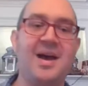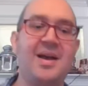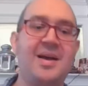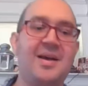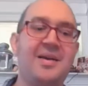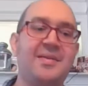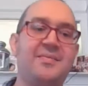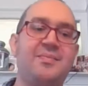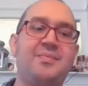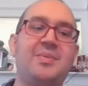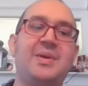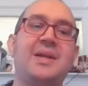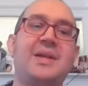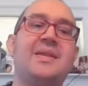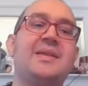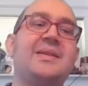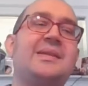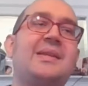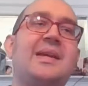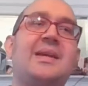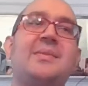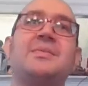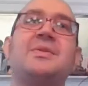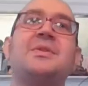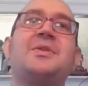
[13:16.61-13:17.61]
I've played
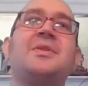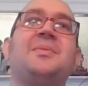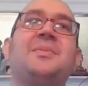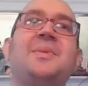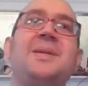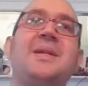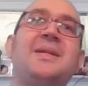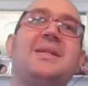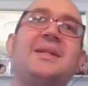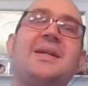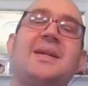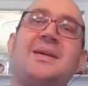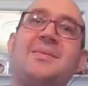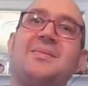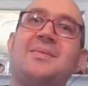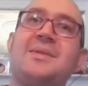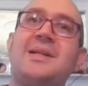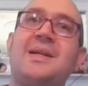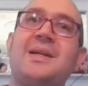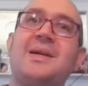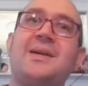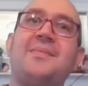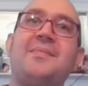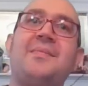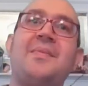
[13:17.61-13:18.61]
this game so many
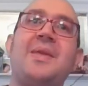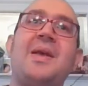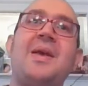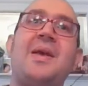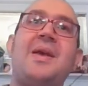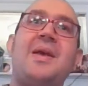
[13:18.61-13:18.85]
times now.